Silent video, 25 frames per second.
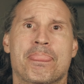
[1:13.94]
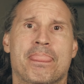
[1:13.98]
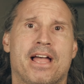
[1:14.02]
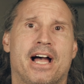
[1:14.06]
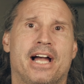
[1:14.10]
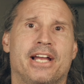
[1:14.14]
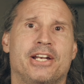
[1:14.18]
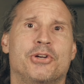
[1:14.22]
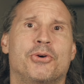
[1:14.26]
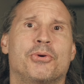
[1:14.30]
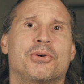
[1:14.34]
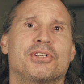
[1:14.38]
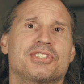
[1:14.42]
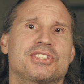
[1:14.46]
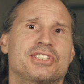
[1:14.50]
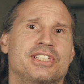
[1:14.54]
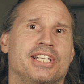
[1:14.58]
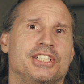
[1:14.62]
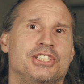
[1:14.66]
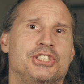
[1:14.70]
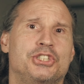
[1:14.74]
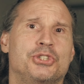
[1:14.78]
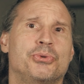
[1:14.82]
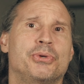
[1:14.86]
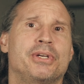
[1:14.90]
I noticed
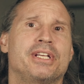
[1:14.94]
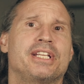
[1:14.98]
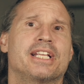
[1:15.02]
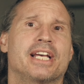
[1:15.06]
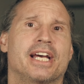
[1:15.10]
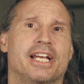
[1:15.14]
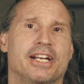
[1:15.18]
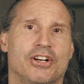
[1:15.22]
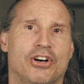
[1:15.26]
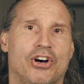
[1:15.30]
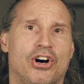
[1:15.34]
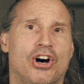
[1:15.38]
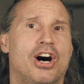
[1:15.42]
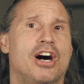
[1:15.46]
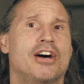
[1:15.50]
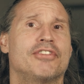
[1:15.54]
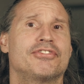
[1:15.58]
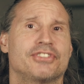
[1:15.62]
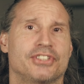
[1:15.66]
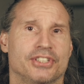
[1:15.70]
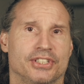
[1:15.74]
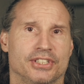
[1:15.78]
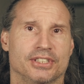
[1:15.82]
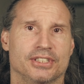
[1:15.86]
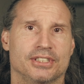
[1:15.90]
that doing that
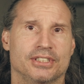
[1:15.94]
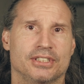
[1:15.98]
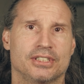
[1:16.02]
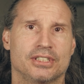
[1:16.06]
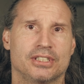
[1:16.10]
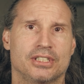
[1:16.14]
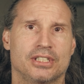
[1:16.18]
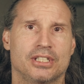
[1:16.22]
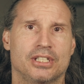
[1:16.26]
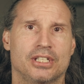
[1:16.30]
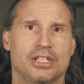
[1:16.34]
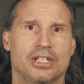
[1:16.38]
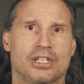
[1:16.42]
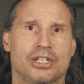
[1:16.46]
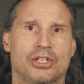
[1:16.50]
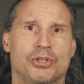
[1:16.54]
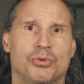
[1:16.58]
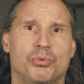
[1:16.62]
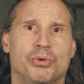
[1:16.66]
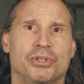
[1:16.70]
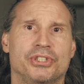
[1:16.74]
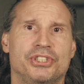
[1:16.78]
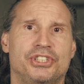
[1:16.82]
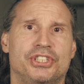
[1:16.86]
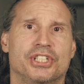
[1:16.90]
often
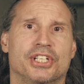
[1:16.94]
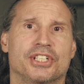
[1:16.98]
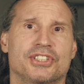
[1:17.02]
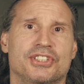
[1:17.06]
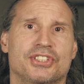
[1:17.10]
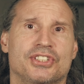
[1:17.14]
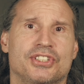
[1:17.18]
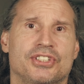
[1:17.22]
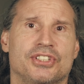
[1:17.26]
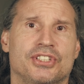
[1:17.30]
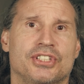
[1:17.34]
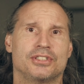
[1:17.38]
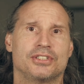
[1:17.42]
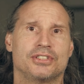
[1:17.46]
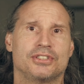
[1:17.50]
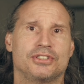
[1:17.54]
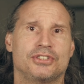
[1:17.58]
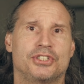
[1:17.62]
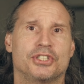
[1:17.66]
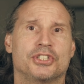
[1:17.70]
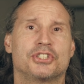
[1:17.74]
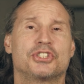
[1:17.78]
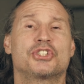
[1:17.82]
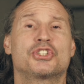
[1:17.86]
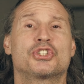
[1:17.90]
would just
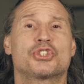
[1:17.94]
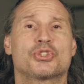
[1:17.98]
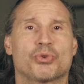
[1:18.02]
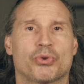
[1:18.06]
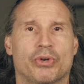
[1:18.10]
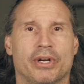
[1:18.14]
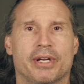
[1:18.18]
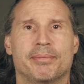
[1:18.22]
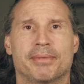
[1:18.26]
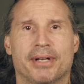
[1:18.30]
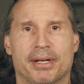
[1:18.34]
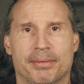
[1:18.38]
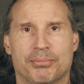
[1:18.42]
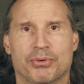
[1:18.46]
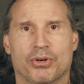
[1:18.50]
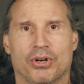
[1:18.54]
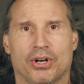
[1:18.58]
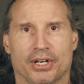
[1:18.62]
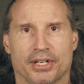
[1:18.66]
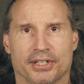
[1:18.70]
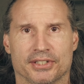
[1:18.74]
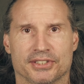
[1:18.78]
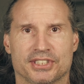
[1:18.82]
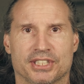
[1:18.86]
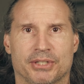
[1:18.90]
destroy my
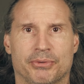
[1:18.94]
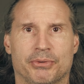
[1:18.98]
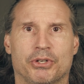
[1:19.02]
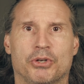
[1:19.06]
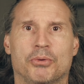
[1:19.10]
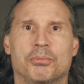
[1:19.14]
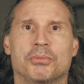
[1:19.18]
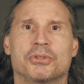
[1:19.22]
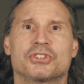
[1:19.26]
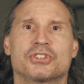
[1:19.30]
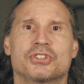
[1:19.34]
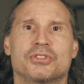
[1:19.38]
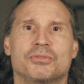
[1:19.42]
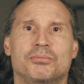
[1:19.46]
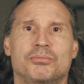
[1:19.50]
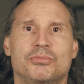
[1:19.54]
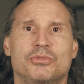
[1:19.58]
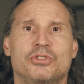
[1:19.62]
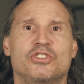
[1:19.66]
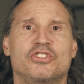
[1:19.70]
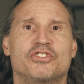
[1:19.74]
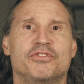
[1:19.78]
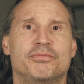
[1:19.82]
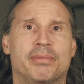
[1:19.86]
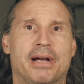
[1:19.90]
progress. I would almost
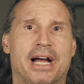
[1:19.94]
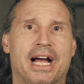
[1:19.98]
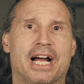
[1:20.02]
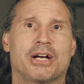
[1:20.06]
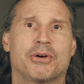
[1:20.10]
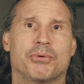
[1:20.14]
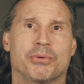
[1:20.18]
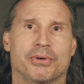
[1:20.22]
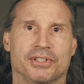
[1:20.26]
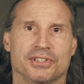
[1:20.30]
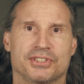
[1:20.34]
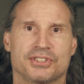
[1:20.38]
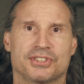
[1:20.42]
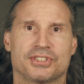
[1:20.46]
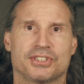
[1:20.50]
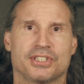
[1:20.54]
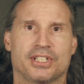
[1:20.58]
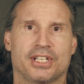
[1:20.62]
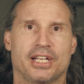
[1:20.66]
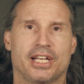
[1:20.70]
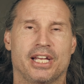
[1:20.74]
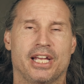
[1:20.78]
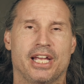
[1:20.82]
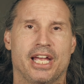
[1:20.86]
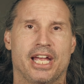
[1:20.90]
move backwards.
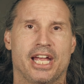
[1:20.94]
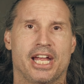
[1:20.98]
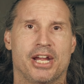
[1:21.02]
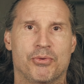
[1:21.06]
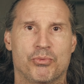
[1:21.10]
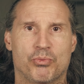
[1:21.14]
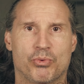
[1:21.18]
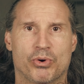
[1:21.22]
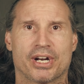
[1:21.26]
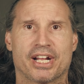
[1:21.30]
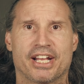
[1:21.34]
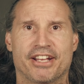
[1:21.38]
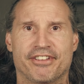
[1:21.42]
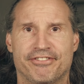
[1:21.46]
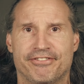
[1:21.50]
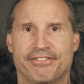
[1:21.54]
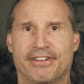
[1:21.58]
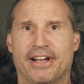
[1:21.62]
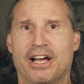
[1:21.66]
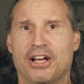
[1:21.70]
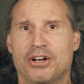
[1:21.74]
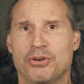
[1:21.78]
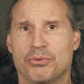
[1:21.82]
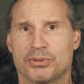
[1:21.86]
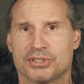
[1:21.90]
And what I
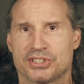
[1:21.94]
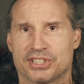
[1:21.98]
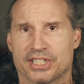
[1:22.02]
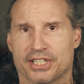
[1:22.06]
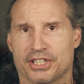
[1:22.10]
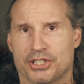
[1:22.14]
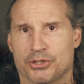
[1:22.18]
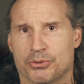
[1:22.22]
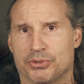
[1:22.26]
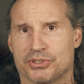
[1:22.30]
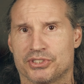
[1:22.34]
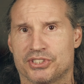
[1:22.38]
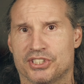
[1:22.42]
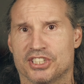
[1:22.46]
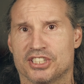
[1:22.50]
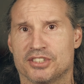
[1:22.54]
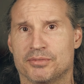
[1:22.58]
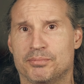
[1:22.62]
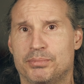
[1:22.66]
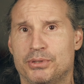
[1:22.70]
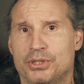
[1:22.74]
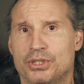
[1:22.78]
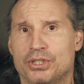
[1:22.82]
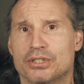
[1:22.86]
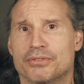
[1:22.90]
found was that there was
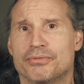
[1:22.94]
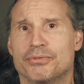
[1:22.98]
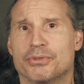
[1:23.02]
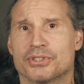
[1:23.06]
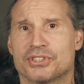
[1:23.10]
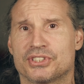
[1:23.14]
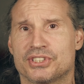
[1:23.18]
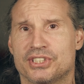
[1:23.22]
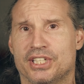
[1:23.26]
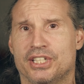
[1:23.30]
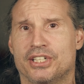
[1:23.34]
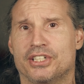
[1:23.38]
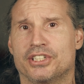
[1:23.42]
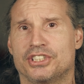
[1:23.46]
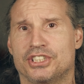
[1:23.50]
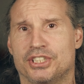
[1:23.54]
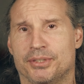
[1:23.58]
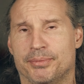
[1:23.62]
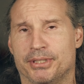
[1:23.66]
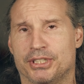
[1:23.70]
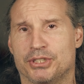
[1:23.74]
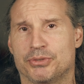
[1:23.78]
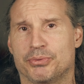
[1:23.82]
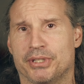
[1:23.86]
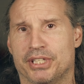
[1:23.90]
this beautiful
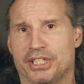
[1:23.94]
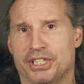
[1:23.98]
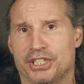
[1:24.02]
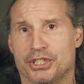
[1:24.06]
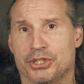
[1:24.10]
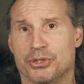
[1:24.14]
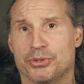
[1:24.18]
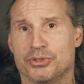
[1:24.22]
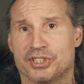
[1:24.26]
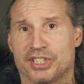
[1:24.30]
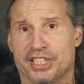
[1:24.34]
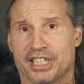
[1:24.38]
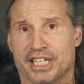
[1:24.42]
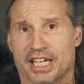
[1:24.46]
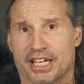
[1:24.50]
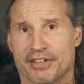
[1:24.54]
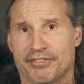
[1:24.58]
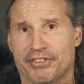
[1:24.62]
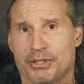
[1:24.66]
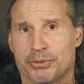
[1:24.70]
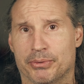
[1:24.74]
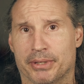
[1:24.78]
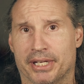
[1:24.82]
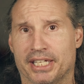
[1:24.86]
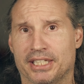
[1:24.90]
synergy between using
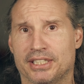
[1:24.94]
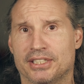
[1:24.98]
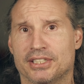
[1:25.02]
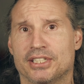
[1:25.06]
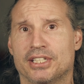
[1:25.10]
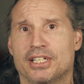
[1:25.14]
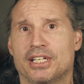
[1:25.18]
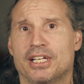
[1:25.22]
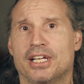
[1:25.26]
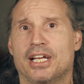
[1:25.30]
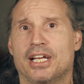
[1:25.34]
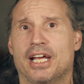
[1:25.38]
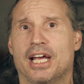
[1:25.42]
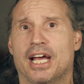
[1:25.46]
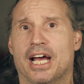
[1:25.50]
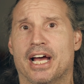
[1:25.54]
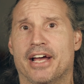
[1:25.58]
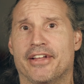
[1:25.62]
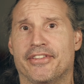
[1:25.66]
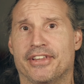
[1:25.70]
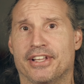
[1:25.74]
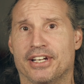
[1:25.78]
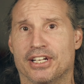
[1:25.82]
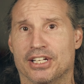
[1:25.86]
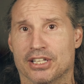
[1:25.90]
heavy weight
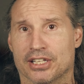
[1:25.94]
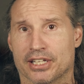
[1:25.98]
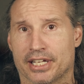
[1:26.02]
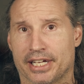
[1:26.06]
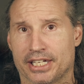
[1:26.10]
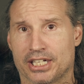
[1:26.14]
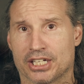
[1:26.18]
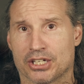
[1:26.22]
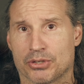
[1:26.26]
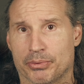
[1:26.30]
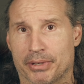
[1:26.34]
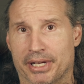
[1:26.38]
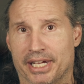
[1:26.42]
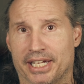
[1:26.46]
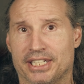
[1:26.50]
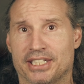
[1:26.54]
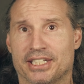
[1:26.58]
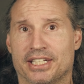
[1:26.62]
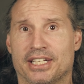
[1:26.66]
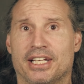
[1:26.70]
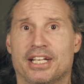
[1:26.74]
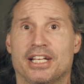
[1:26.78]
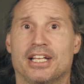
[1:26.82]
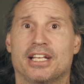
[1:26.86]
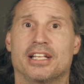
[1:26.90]
and then lighter
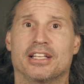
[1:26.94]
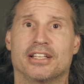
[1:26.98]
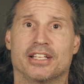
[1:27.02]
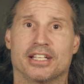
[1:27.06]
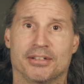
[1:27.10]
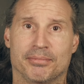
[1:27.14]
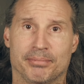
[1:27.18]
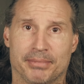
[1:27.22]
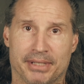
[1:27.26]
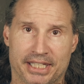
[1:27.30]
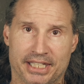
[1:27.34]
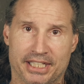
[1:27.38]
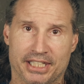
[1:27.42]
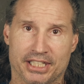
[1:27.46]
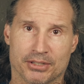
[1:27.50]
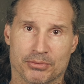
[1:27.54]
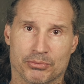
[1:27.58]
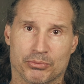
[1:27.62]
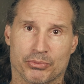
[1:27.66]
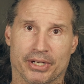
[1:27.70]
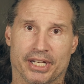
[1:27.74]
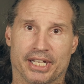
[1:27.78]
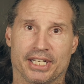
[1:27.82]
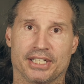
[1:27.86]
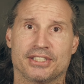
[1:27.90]
weight, then
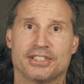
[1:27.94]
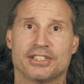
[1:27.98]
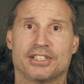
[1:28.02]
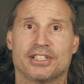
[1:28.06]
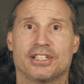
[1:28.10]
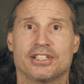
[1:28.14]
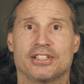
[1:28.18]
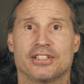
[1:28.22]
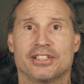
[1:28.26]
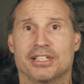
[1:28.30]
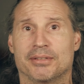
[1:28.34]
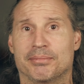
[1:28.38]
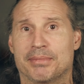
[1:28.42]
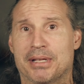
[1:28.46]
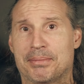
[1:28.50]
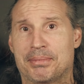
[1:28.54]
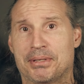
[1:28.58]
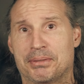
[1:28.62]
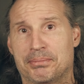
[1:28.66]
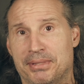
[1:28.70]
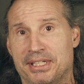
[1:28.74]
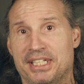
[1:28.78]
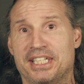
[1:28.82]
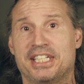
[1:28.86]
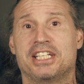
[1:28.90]
medium weight, then
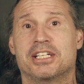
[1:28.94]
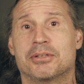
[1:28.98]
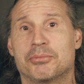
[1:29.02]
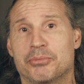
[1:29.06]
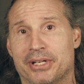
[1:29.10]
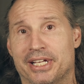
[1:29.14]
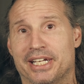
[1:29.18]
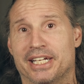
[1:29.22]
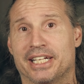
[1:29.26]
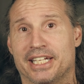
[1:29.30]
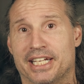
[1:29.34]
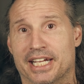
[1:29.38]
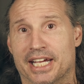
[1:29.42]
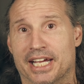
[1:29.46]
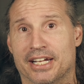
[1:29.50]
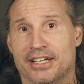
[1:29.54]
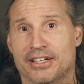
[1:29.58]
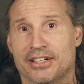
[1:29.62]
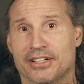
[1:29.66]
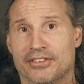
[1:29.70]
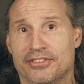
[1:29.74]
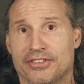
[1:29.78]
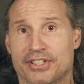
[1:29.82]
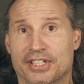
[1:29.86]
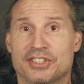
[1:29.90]
maybe medium weight
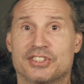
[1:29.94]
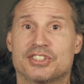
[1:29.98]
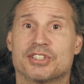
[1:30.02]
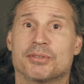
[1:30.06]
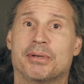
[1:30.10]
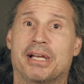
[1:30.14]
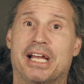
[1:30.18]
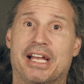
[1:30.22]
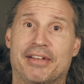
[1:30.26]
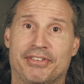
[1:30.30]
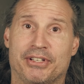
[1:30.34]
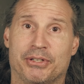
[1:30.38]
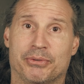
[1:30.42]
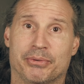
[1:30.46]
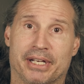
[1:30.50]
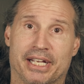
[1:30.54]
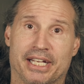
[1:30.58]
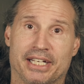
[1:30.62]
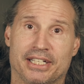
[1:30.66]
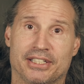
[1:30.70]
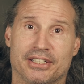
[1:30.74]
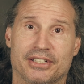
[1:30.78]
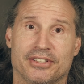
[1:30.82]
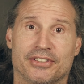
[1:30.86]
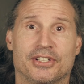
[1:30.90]
again, then some heavy
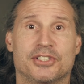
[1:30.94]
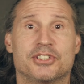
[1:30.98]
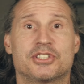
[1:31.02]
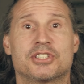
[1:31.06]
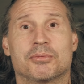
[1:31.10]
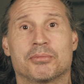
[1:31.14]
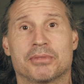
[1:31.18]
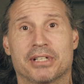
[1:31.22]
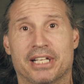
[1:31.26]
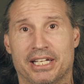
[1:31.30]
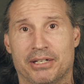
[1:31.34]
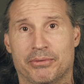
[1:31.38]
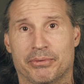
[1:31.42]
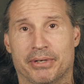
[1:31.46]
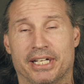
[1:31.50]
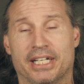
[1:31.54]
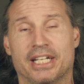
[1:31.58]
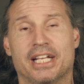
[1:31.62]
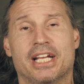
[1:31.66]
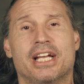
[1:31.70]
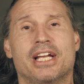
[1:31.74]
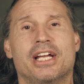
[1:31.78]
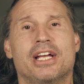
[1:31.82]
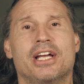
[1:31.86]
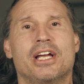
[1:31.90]
weight, then some lightweight,
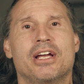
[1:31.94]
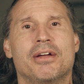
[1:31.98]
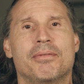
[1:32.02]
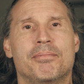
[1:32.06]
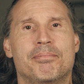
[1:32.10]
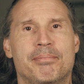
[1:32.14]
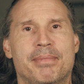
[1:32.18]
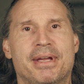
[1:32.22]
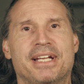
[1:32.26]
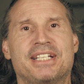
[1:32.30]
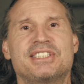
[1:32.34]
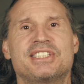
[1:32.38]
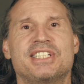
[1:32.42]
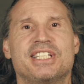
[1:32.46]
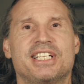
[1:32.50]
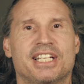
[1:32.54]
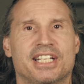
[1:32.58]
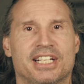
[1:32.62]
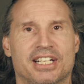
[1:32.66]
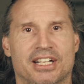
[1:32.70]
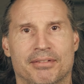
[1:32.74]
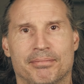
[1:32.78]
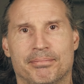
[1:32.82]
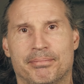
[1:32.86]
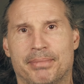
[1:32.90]
mixing
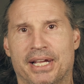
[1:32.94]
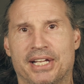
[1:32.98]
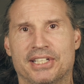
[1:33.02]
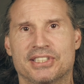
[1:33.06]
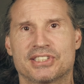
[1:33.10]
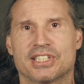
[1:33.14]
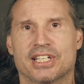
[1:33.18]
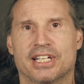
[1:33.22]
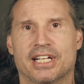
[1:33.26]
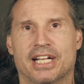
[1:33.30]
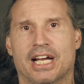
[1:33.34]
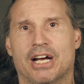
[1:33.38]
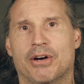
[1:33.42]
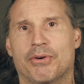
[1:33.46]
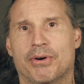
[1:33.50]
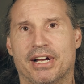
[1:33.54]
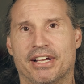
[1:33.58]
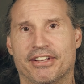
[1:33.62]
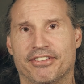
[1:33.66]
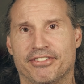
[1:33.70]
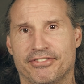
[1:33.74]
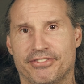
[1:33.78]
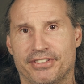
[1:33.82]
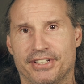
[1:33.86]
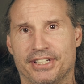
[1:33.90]
it up based on how
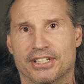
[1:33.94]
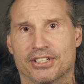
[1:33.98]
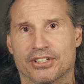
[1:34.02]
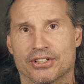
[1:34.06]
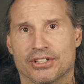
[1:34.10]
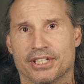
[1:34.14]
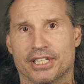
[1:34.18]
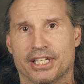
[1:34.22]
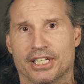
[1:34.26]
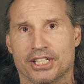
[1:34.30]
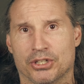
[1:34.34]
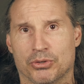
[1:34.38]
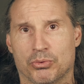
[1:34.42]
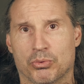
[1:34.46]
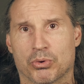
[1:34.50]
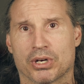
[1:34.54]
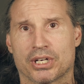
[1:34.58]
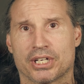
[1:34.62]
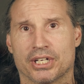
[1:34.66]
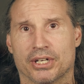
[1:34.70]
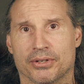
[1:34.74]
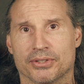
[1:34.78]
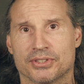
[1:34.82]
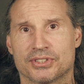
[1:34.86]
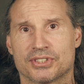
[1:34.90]
I feel in the
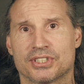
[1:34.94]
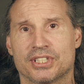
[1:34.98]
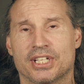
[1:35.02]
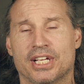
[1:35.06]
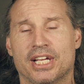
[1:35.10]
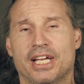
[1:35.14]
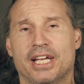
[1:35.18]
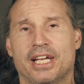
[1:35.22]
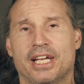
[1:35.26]
workouts.